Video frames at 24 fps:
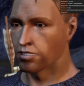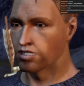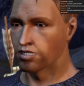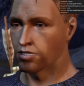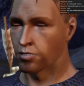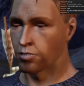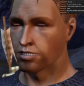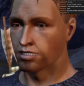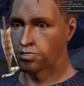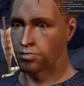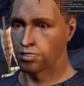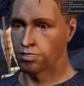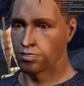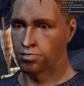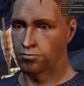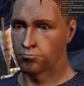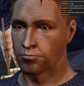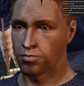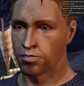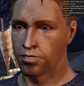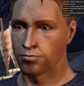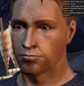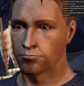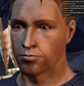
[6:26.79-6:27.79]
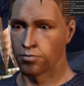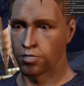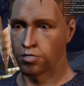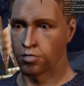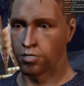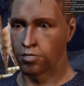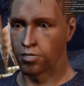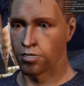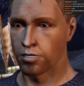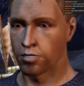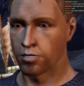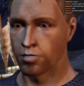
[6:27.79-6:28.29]
use the joining to make
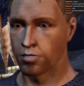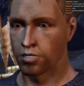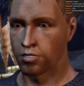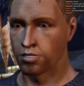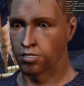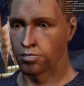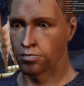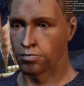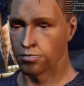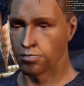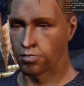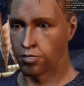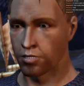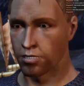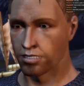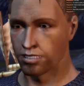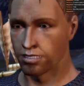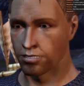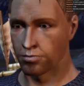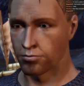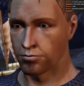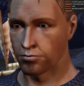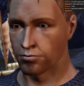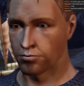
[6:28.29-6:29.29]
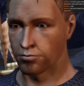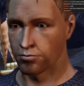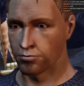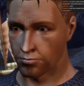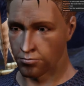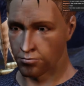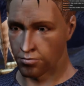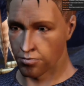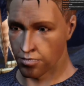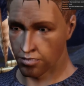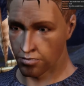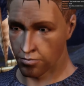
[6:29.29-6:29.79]
more Grey Wardens, right?
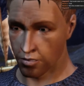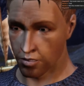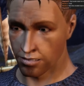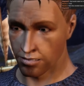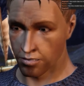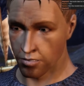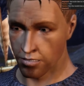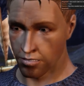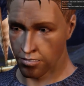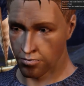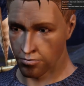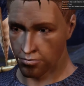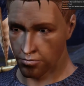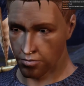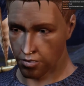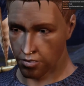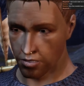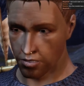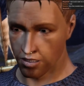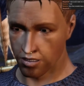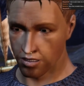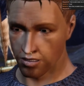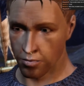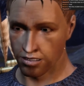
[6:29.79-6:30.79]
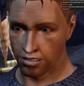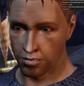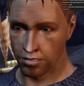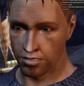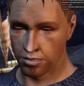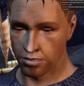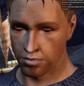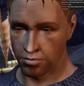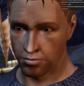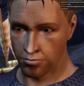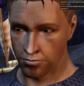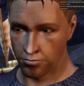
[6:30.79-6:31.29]
But I don't know how to do the
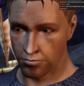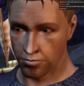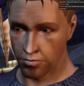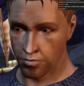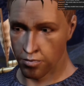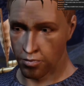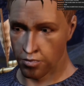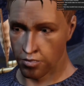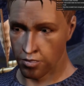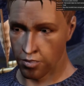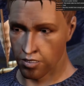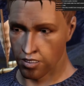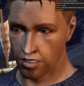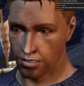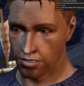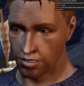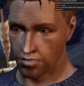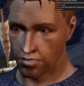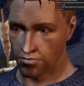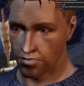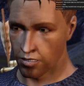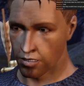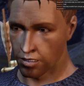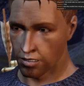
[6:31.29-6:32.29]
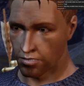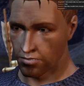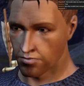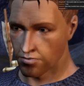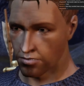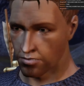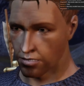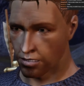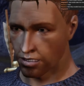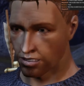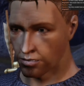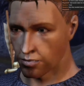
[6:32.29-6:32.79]
joining, or what's involved.
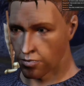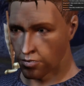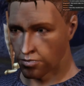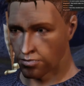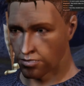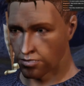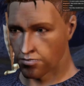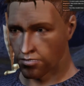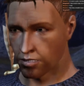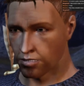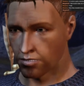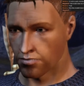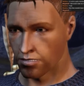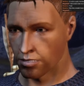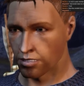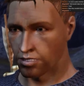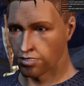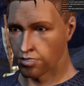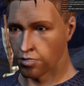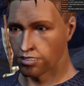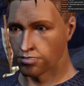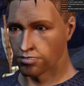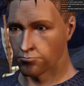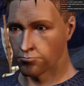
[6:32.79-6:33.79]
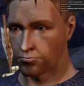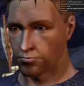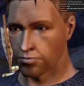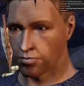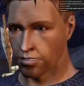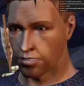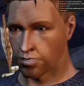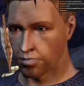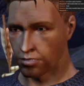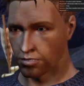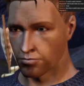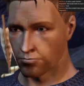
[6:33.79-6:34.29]
I know it involves lyrium
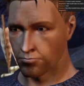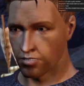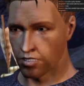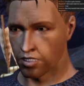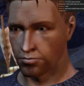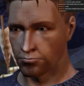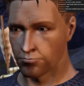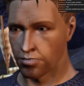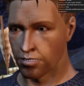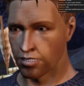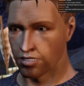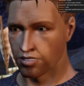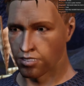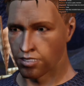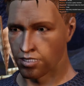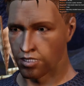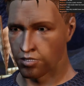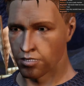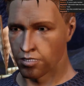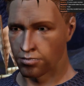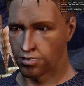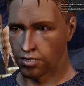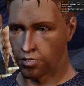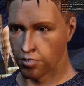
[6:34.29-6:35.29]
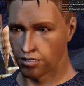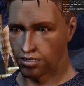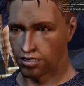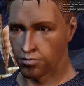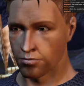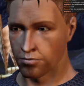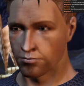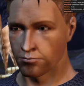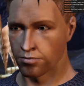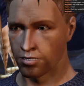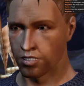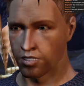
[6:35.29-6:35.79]
and some other magic, and that it's
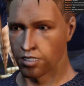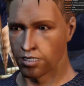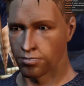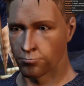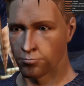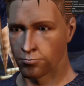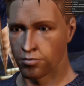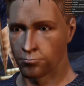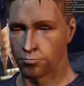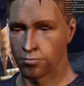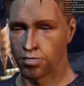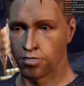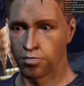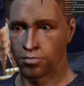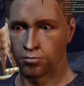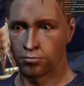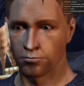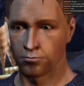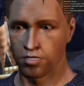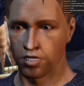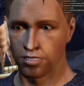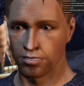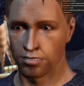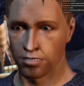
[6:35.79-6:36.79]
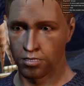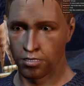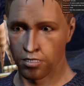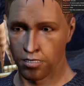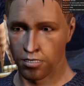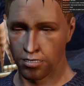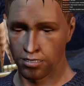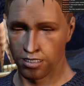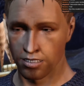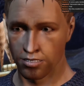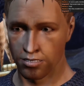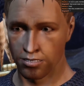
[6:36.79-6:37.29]
really difficult to prepare, but
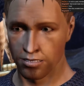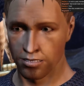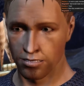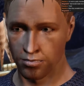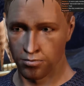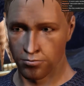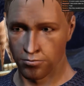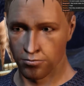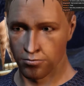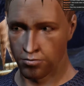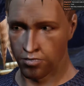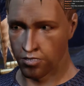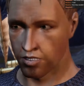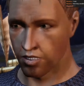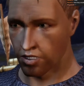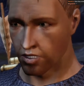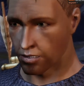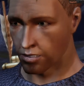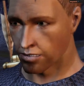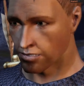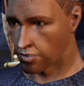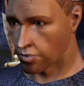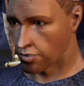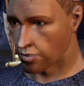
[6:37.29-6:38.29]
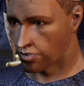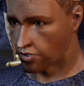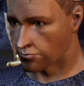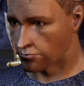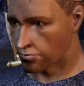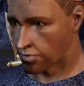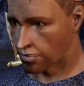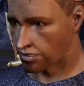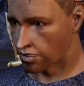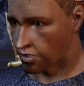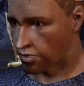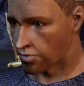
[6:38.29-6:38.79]
that's it. Unless we
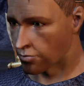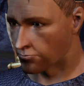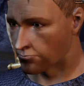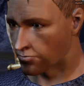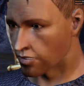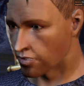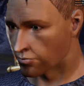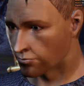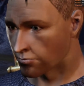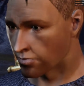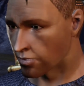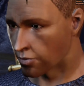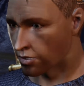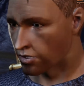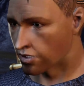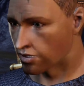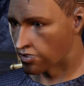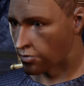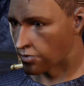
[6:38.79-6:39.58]
can find out more about